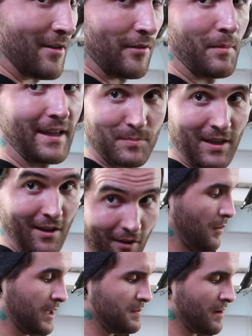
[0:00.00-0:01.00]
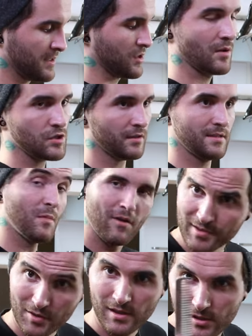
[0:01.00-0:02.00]
but it's going to take away so
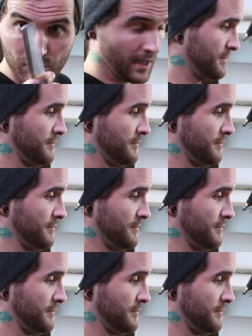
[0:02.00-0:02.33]
much bulk